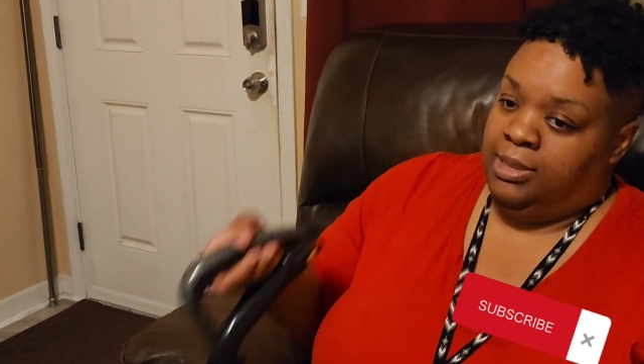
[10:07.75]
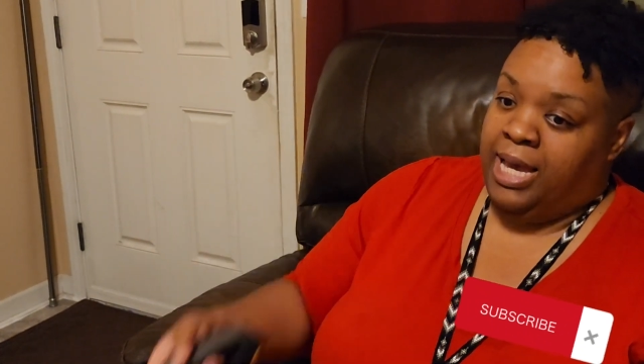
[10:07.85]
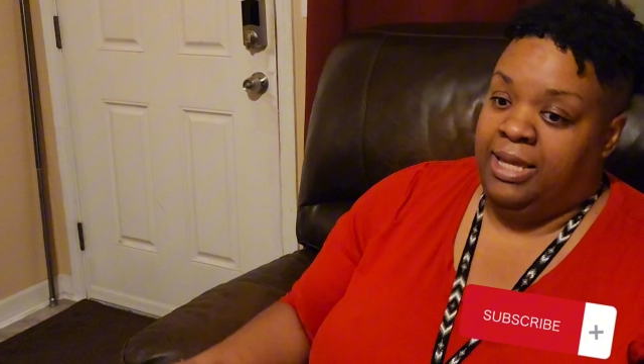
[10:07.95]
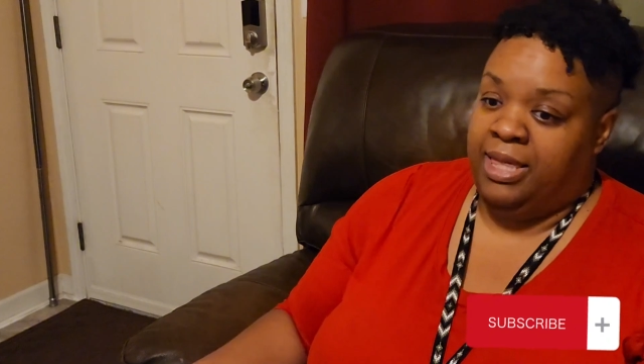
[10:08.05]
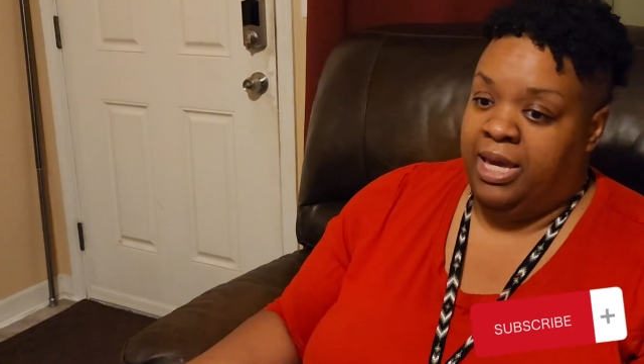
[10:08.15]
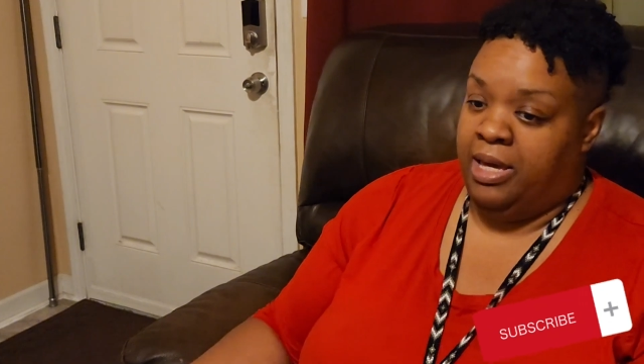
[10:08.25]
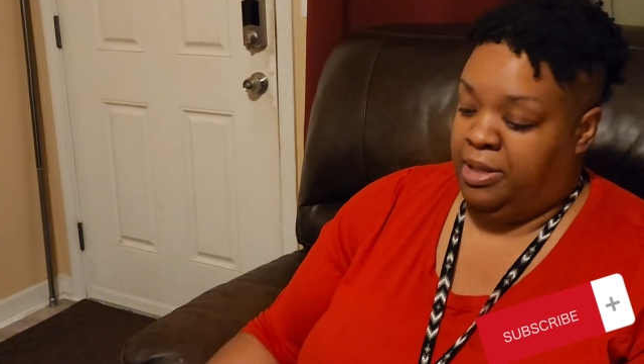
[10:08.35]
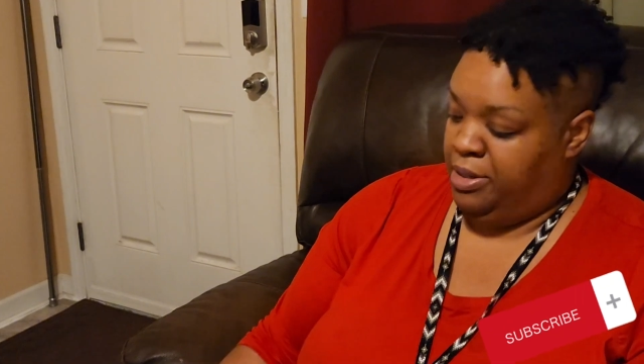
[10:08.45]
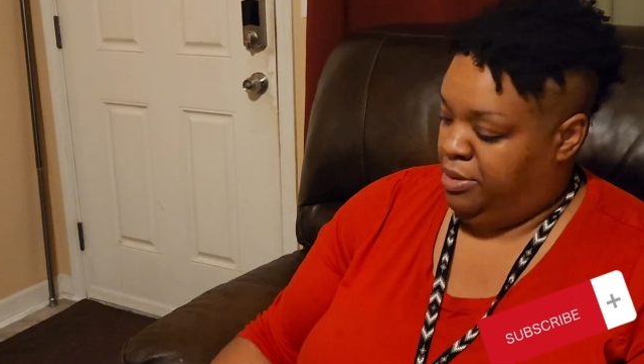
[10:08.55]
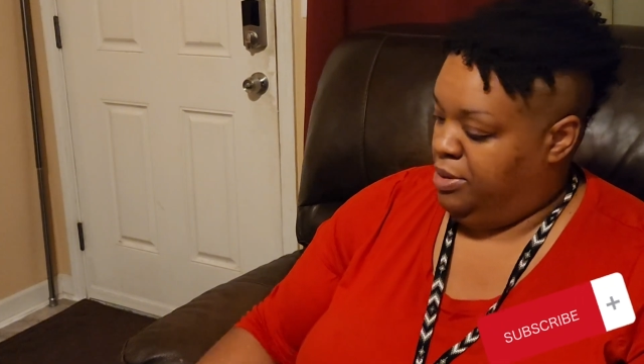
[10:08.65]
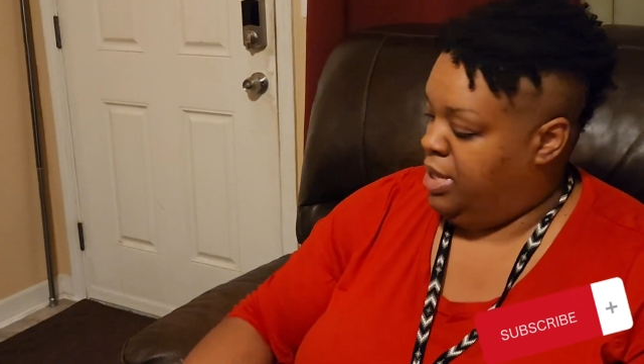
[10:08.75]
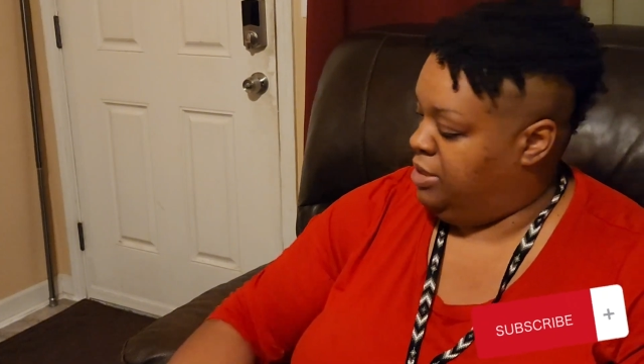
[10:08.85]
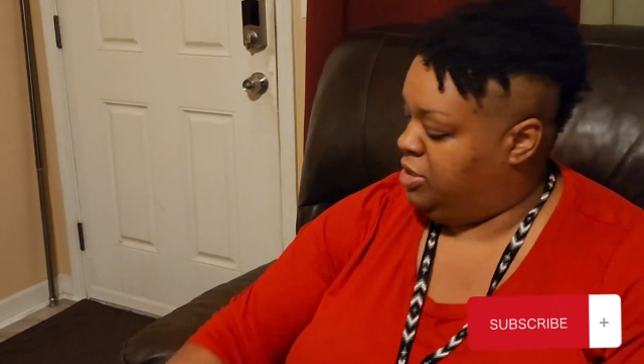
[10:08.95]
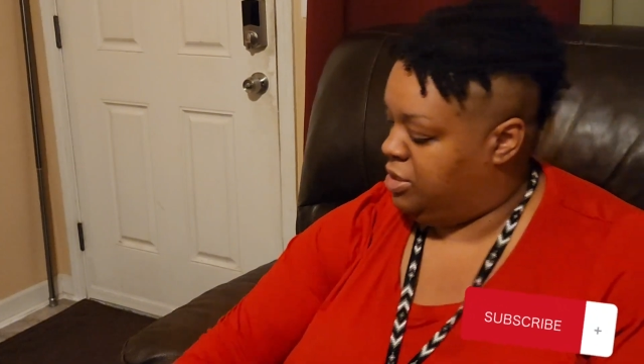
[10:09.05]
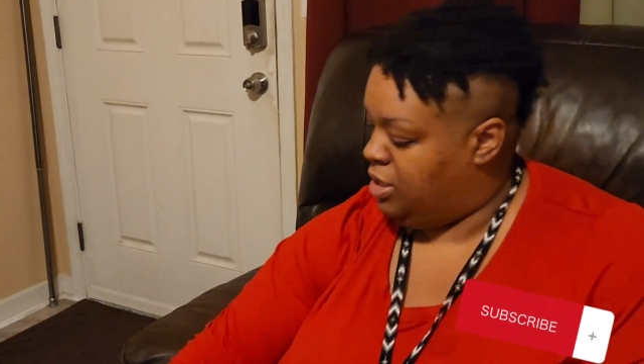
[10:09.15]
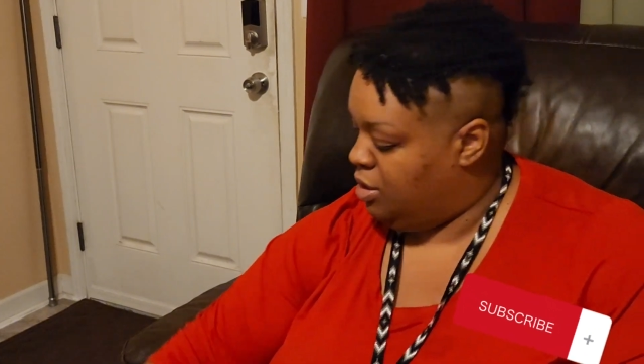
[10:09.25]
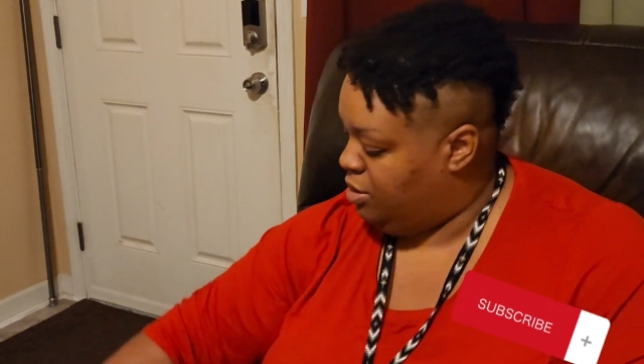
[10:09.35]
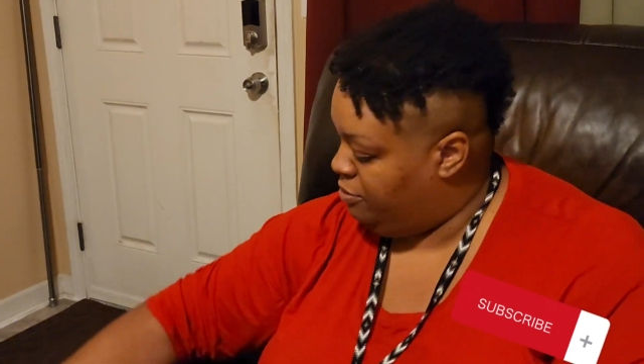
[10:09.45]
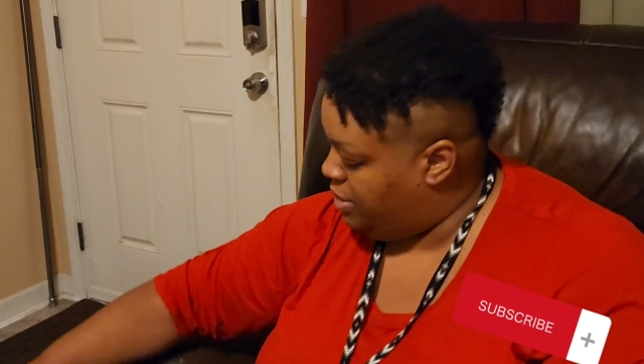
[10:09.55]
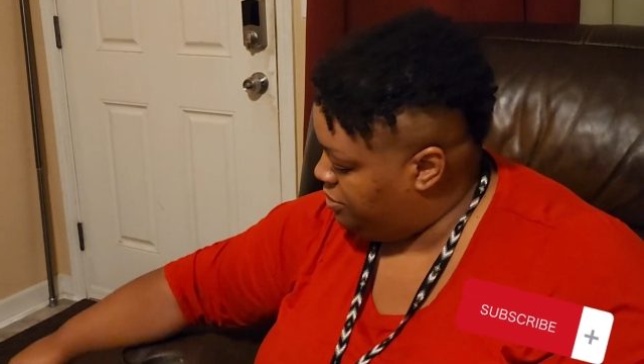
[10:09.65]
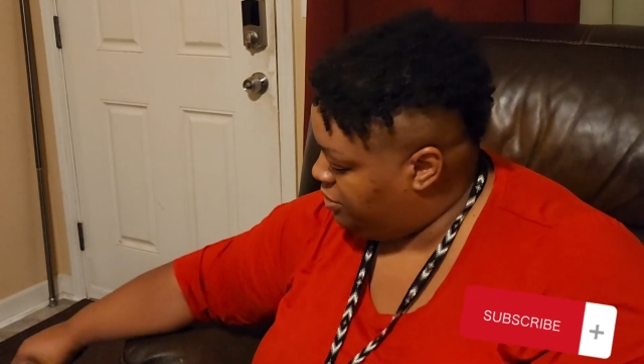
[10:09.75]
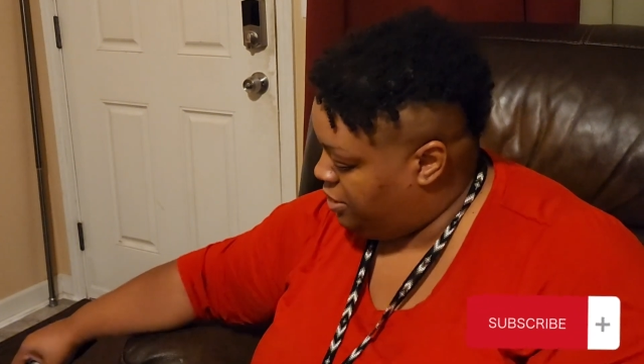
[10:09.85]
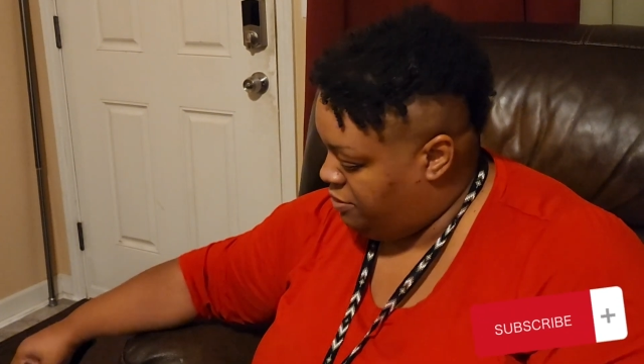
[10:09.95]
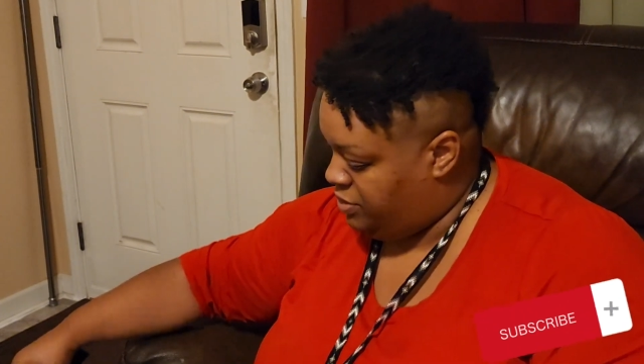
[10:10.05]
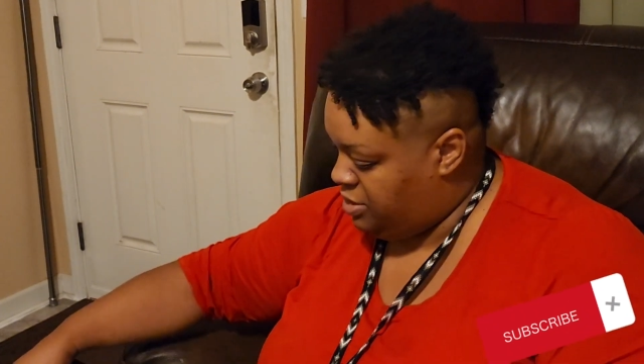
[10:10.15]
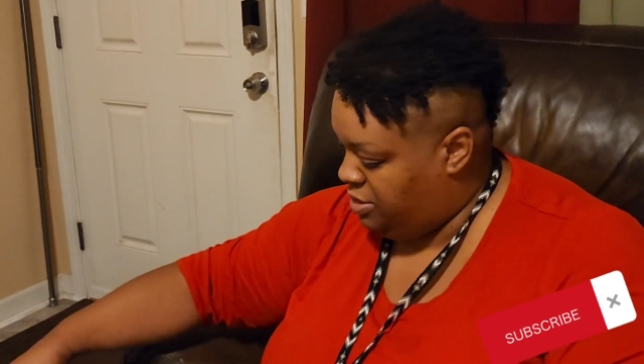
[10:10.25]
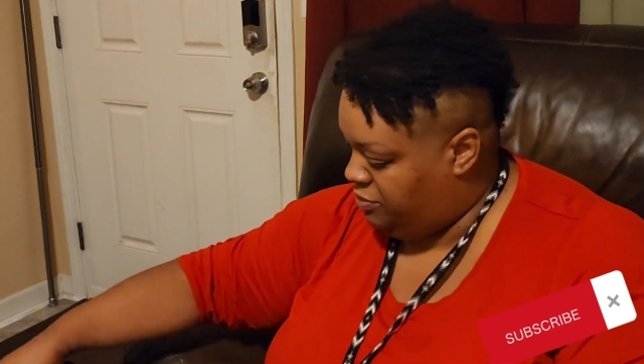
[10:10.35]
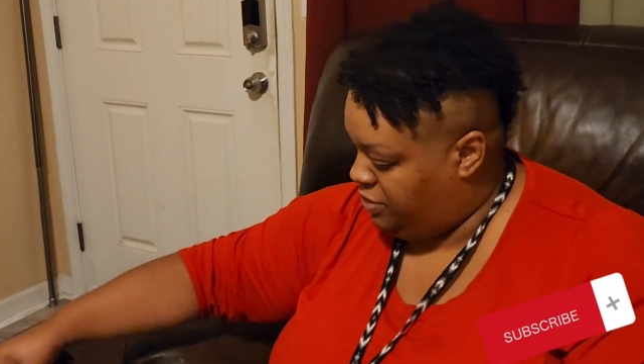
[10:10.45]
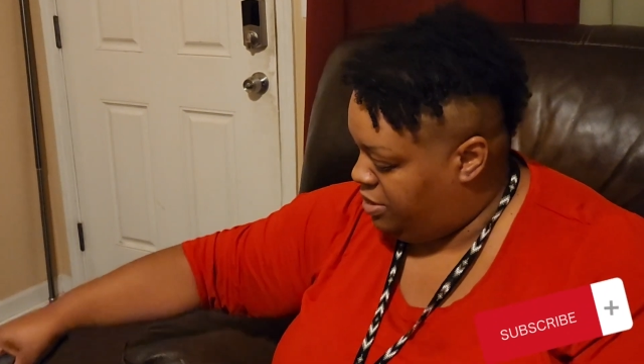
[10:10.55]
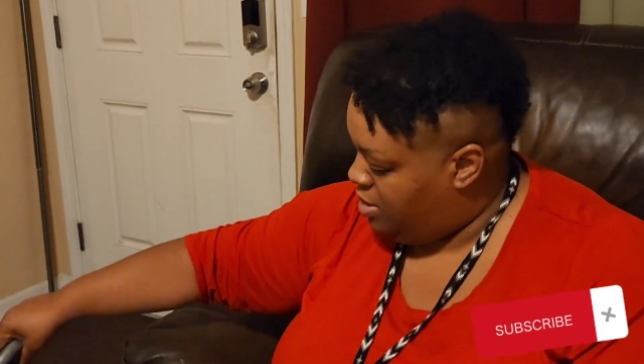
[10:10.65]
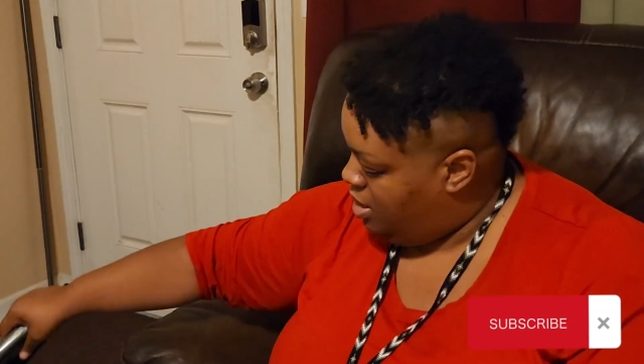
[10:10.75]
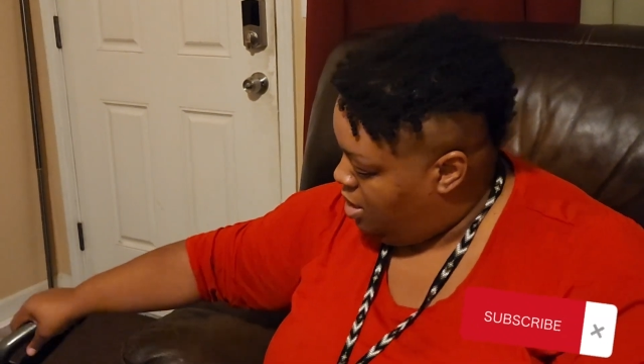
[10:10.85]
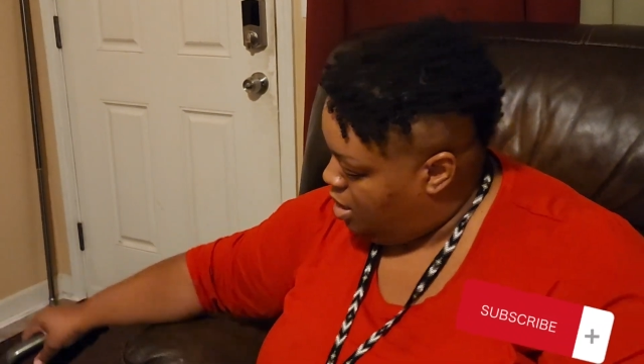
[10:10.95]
take the handle and just go around the crevice of a